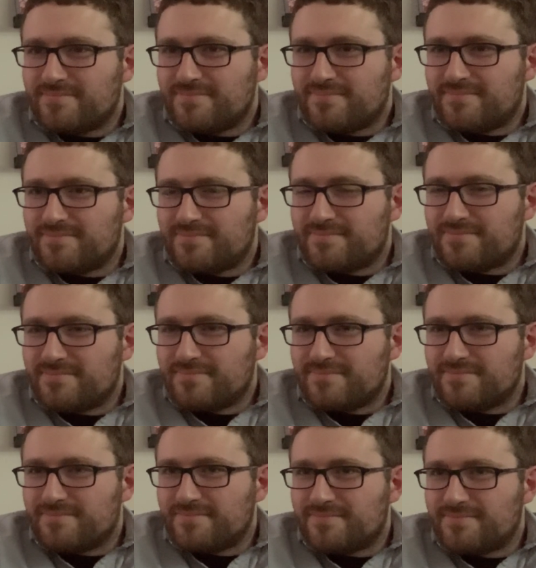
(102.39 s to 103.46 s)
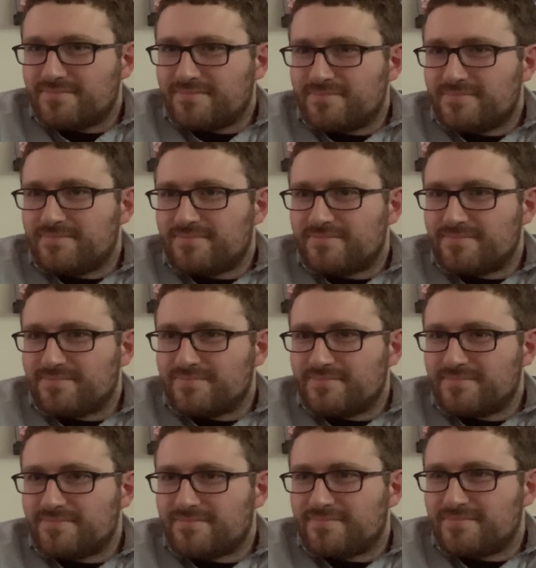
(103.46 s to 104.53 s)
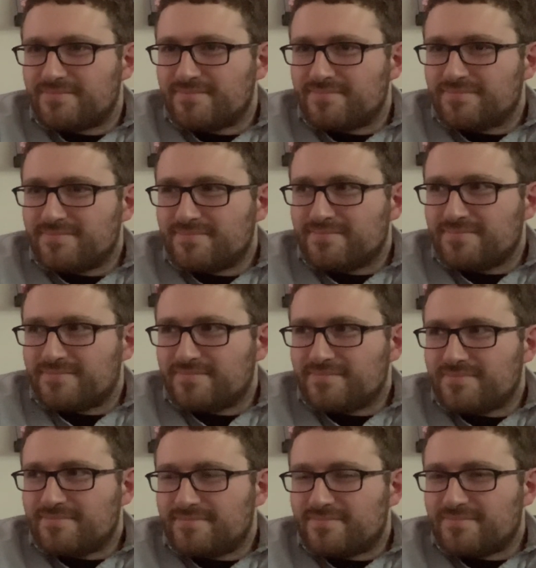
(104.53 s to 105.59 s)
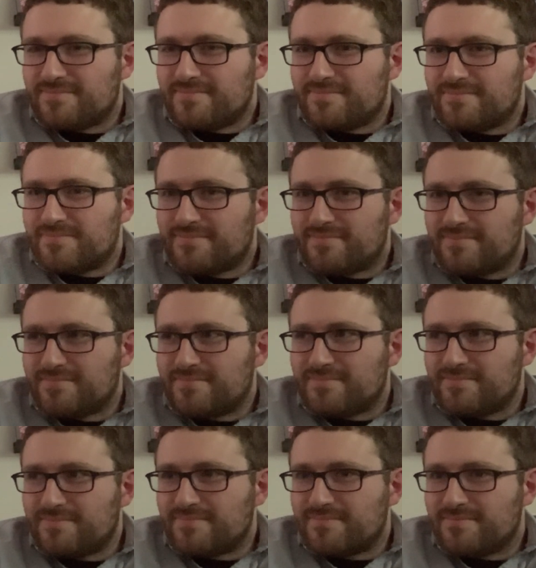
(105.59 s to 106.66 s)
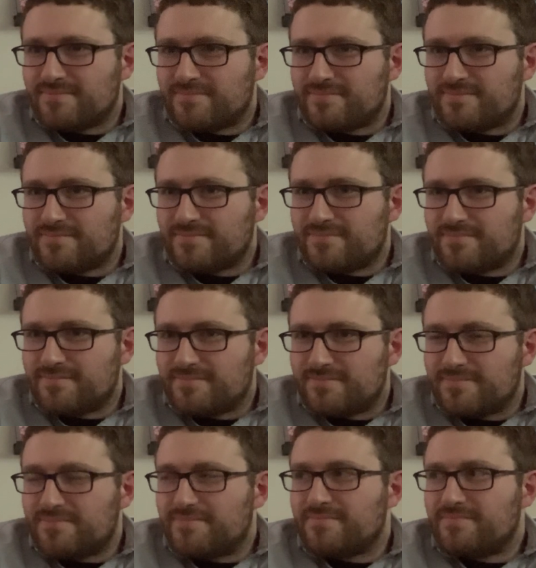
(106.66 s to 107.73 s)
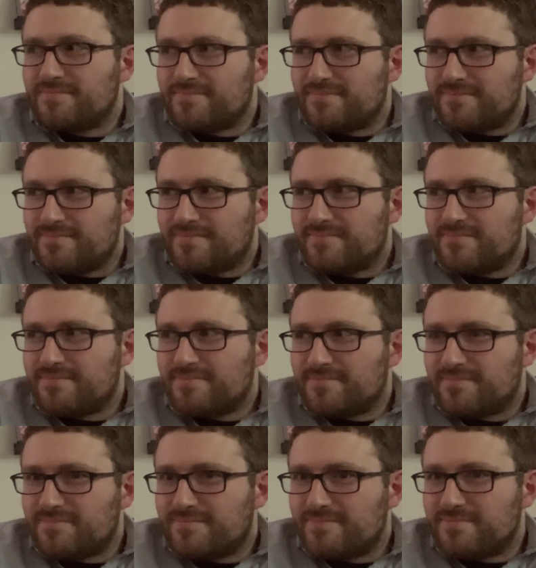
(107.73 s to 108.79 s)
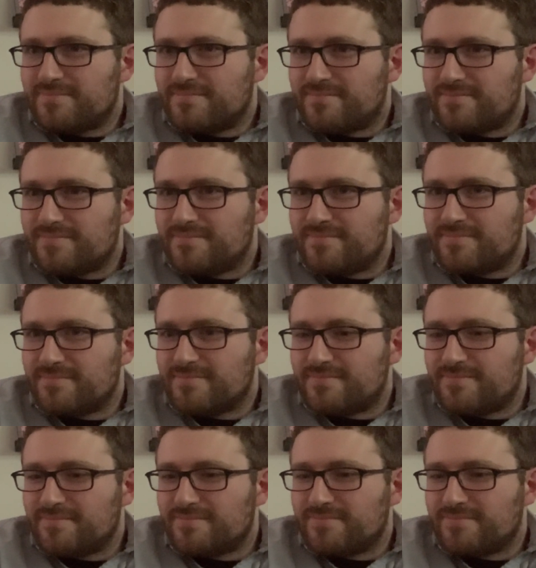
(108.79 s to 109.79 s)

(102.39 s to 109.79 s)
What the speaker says: (silent)